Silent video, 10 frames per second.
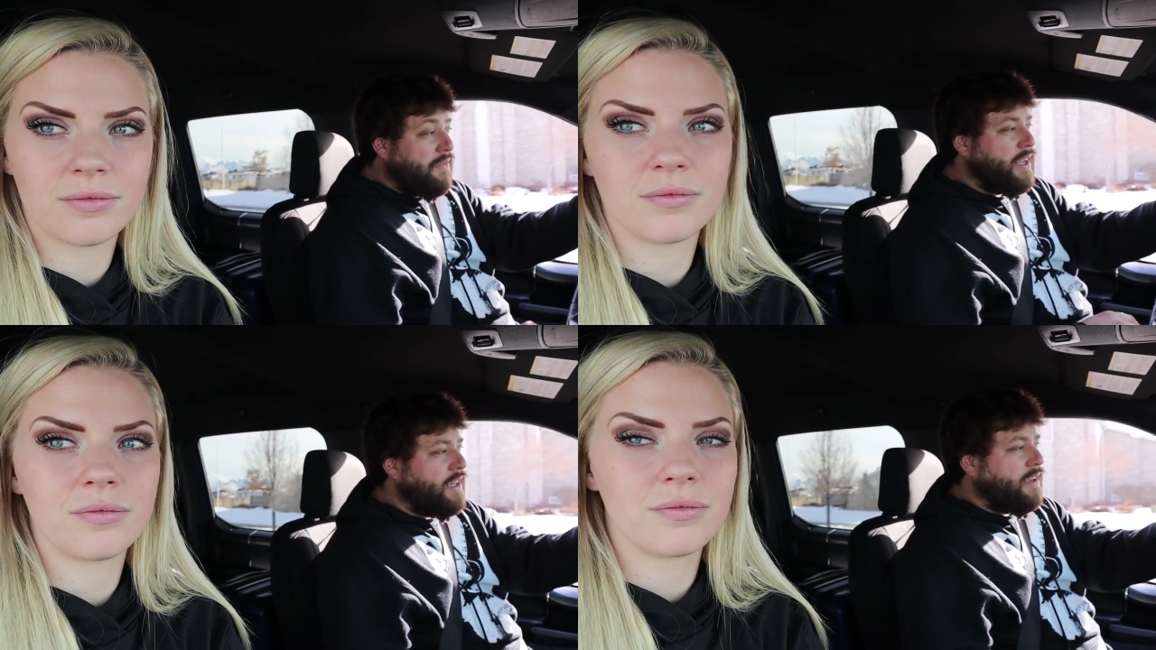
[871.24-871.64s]
Speaker 1: have it
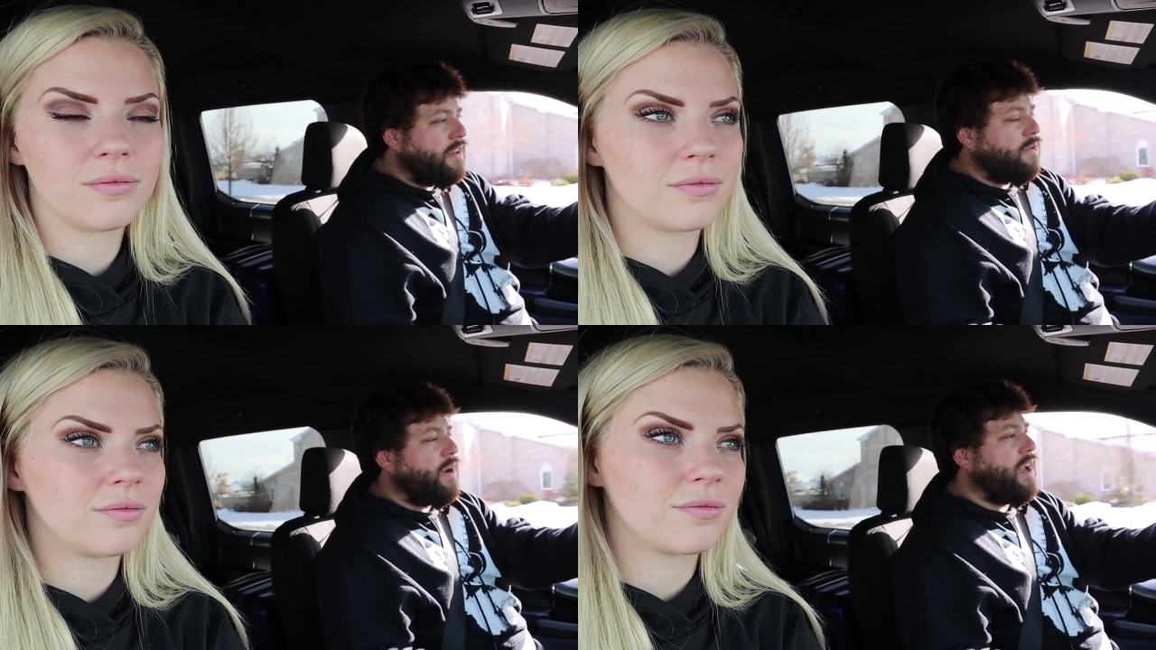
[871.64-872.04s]
any other
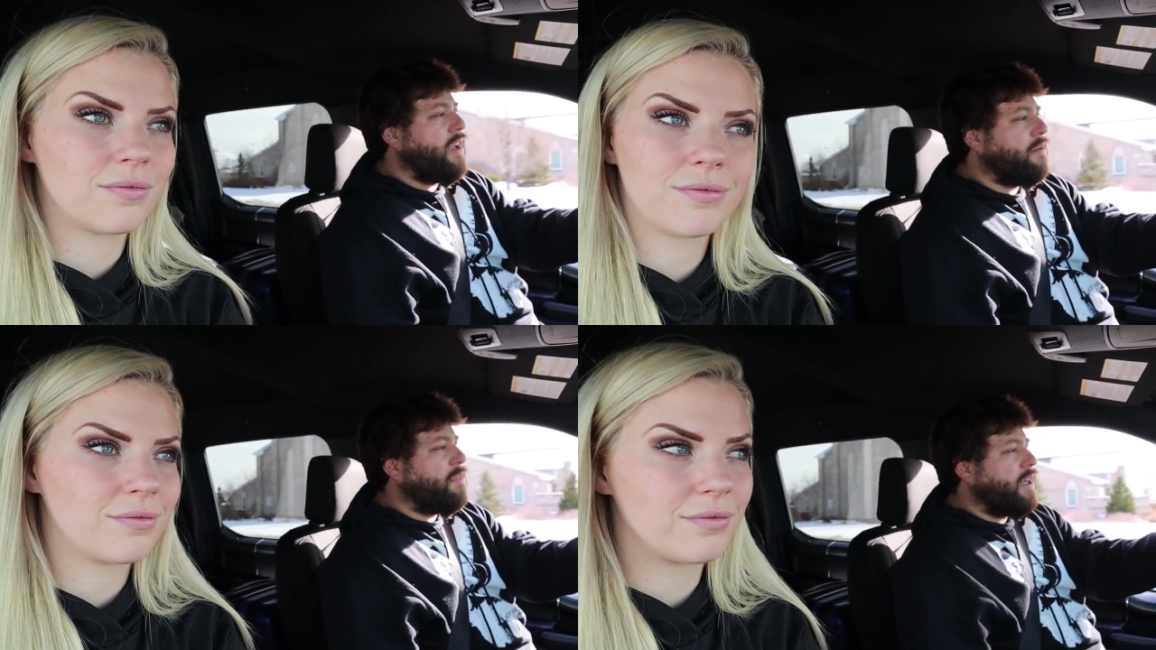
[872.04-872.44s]

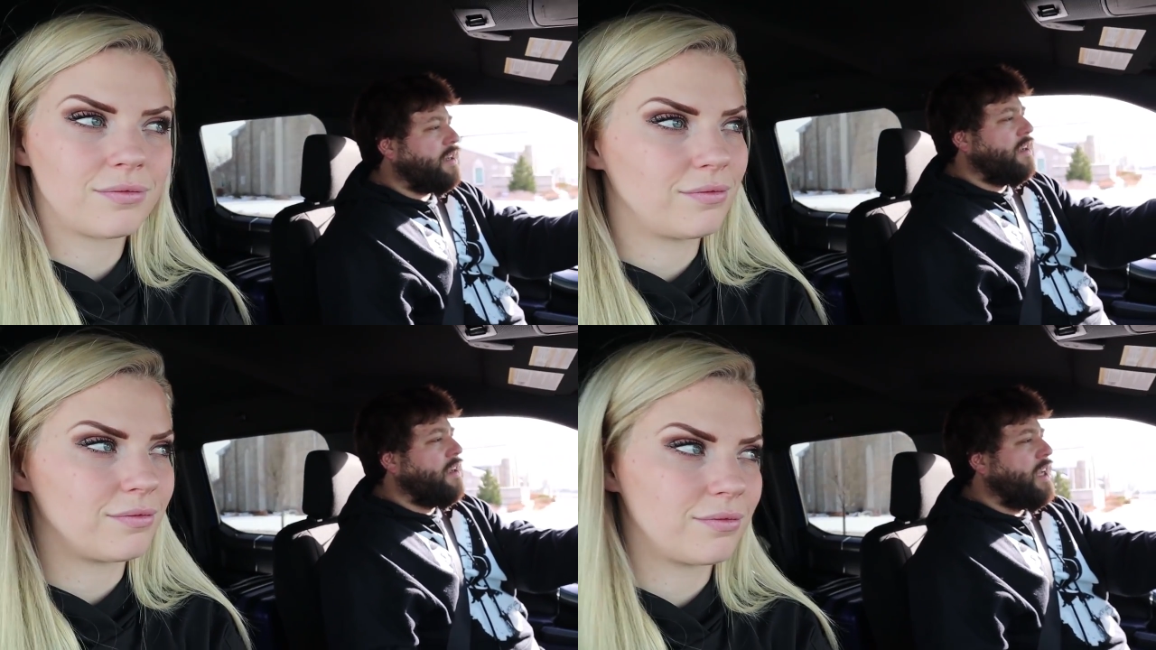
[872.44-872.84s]
way. But
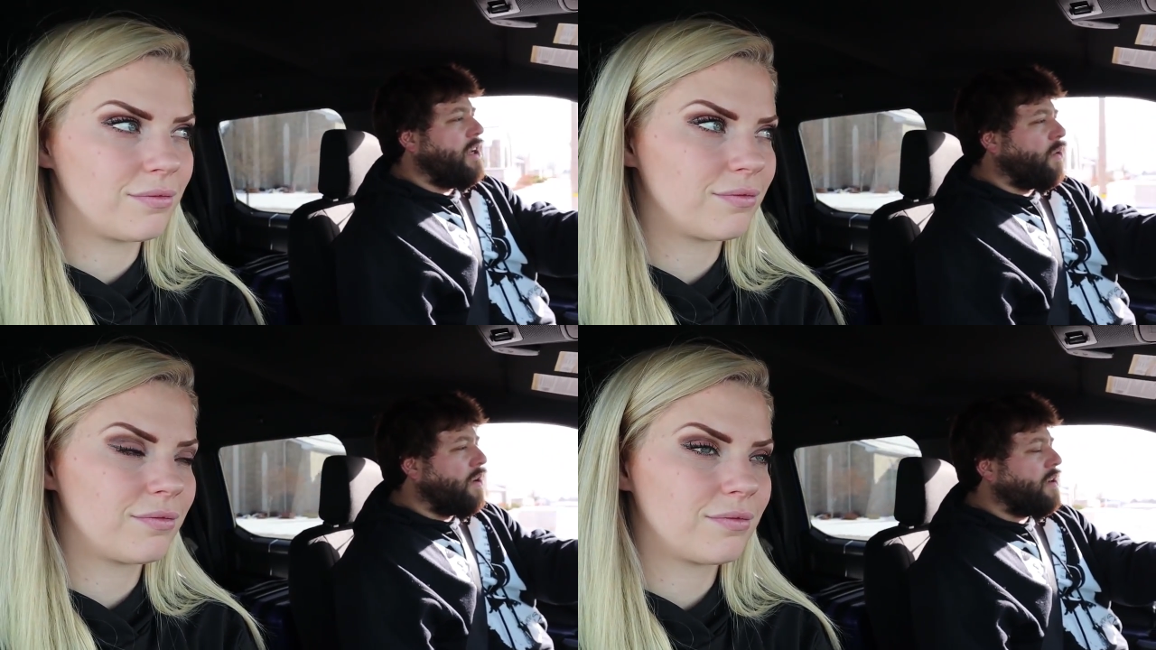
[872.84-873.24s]
in
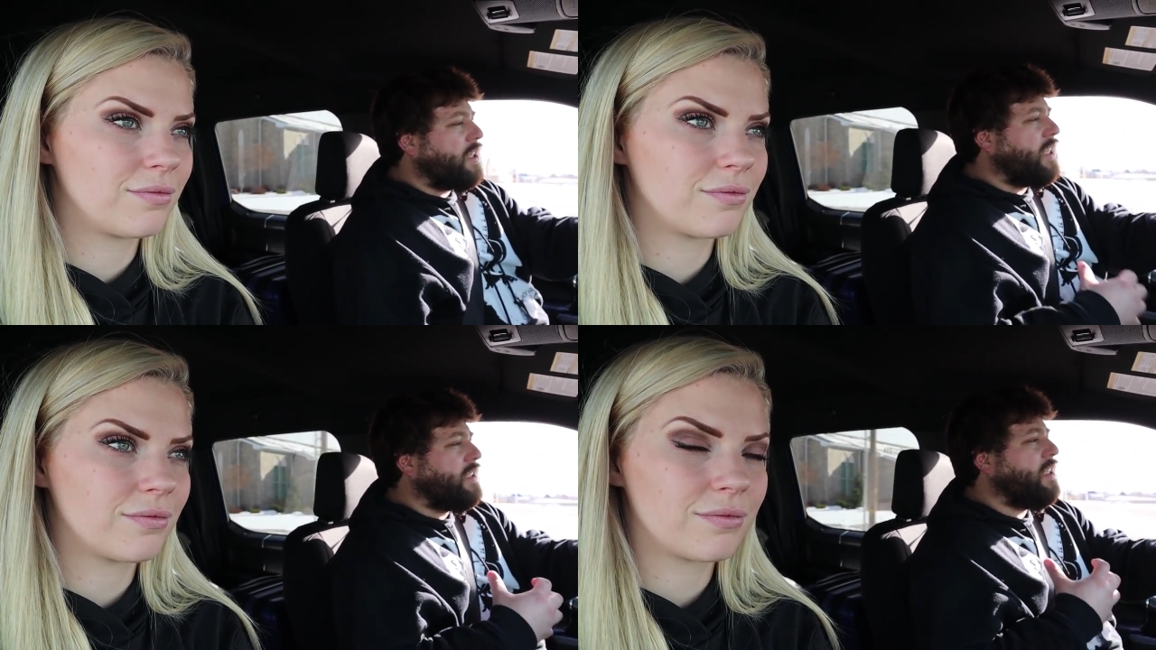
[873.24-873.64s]
order to
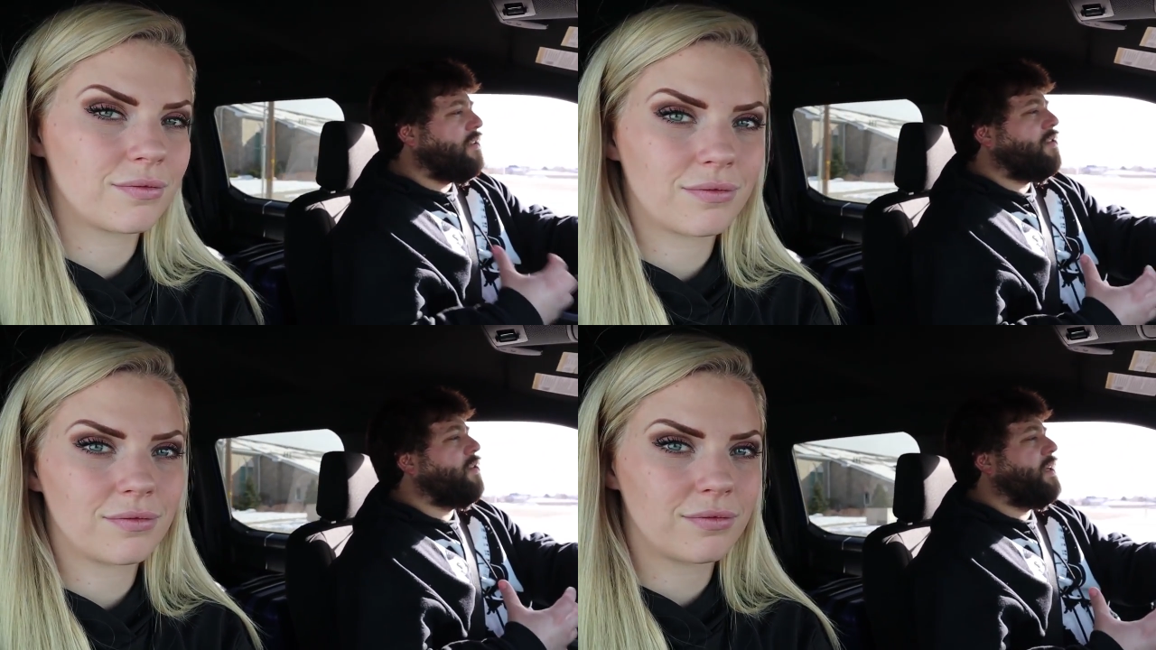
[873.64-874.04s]
continue
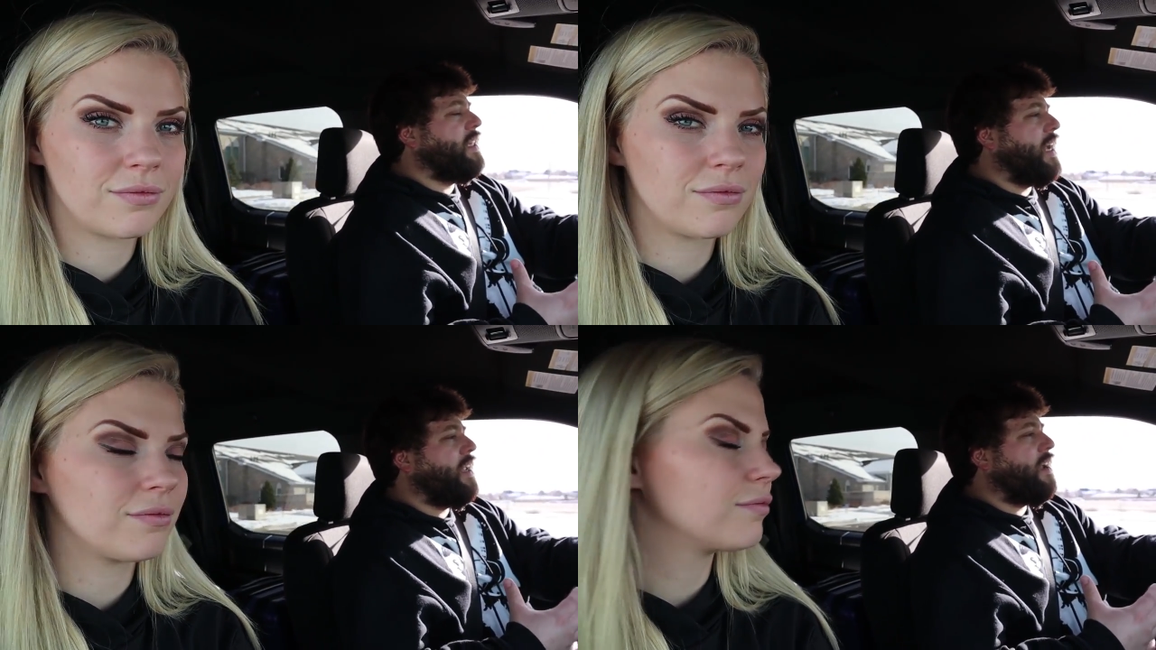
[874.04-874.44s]
doing
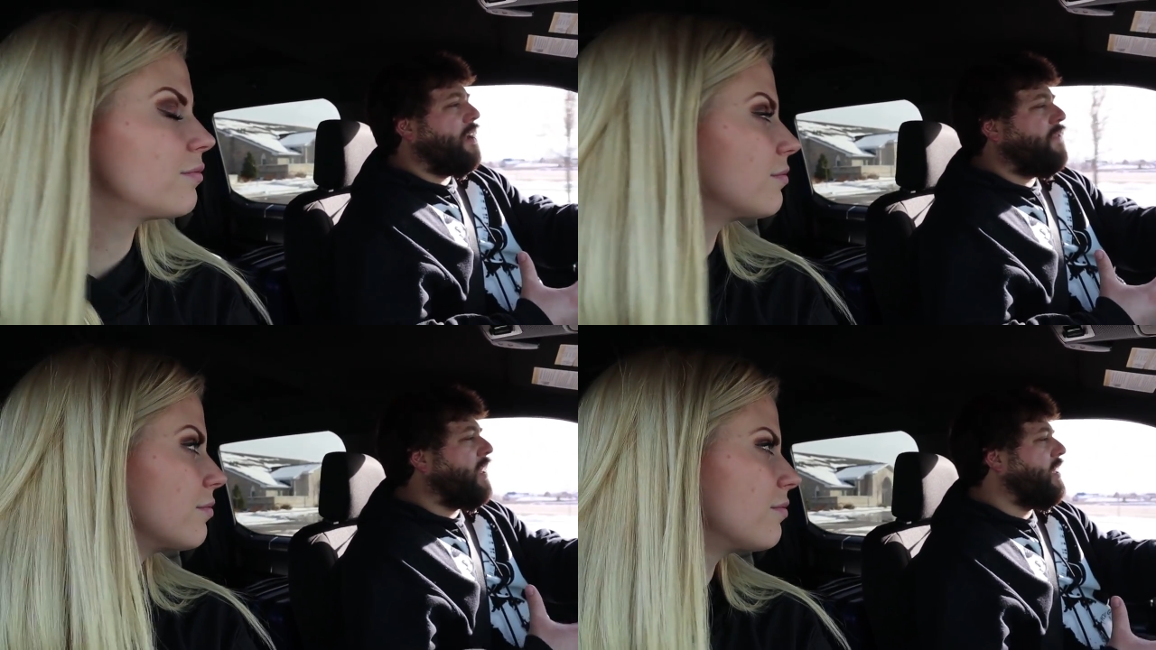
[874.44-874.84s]
that, I
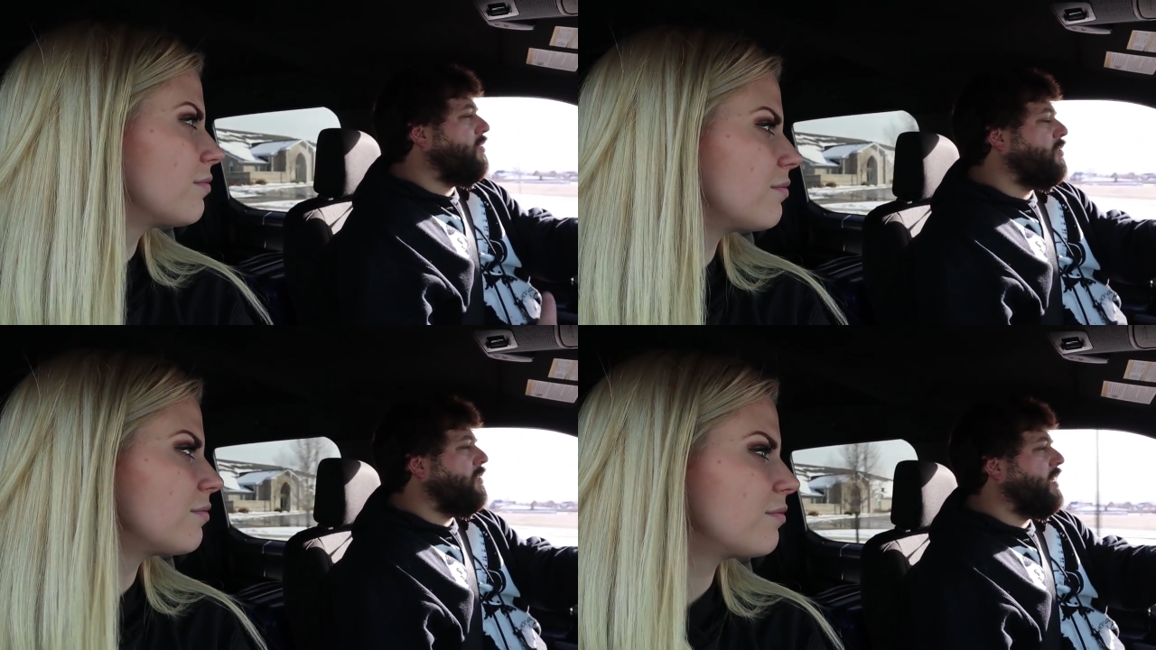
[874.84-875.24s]
feel like you
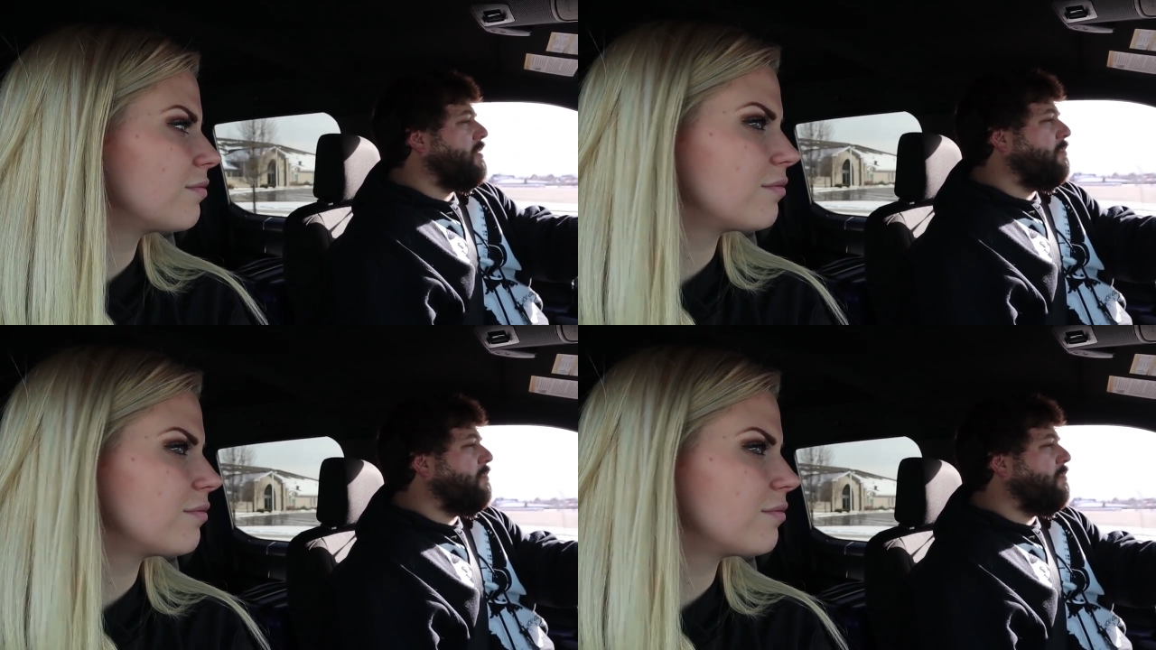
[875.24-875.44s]
do need a